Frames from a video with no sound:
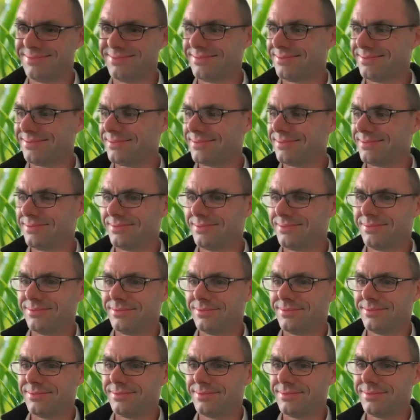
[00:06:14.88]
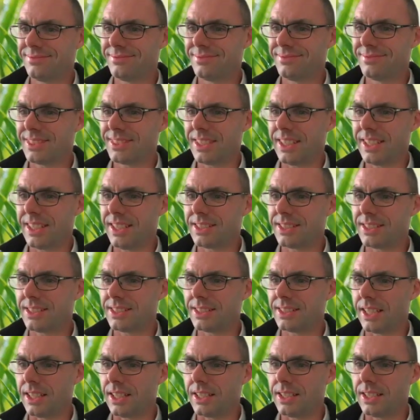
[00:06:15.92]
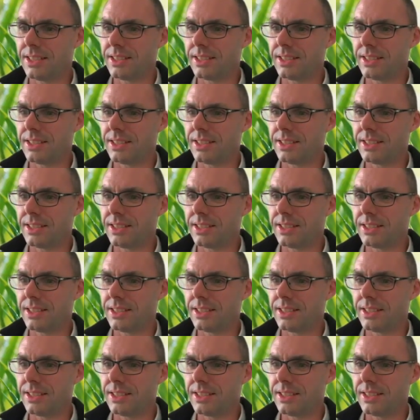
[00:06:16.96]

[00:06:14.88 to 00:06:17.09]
it's a red car running around the head or